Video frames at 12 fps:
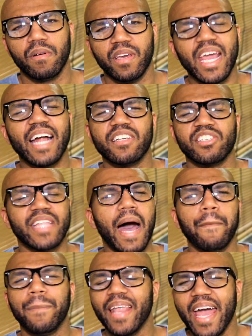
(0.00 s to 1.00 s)
You have to
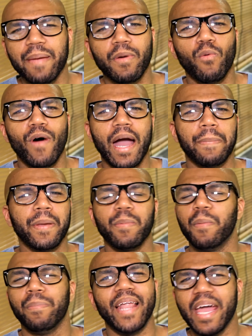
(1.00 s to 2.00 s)
stop blaming white
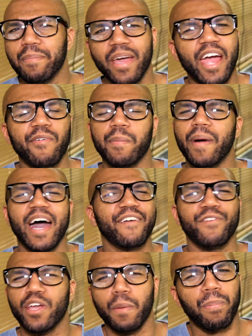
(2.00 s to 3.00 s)
people, blaming everybody
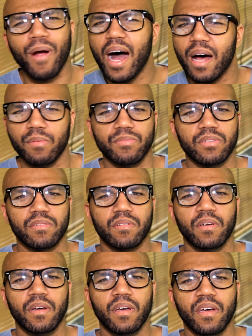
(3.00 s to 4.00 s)
for your problems.
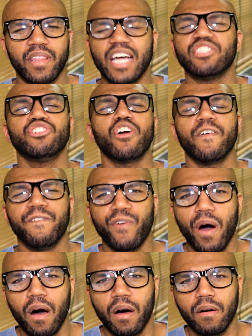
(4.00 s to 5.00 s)
That's your
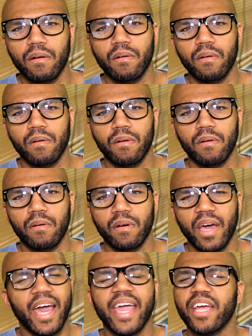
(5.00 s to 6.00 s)
fault.
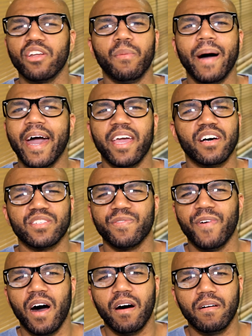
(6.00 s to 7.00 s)
That ain't nobody else's
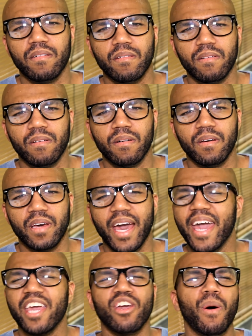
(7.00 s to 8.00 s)
fault.
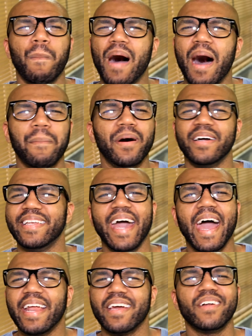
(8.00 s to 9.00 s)
That ain't your mama or
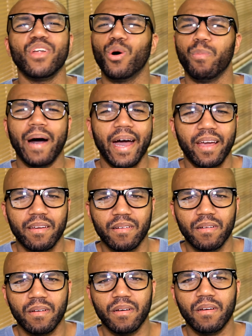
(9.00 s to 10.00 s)
daddy or nobody.
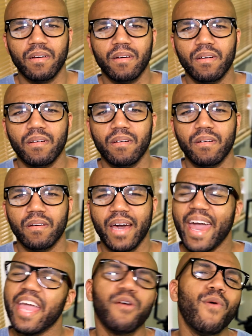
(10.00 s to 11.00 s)

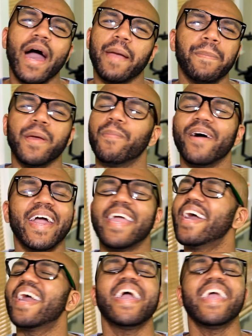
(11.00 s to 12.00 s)
That ain't white people, ain't
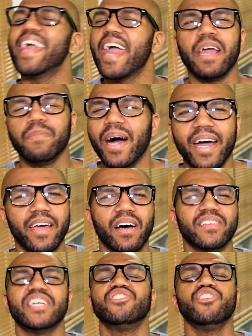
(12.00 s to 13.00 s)
anybody
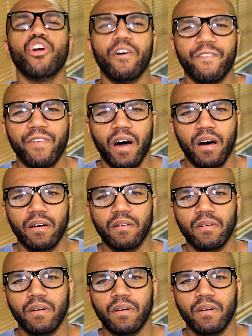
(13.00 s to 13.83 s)
else. That's your fault.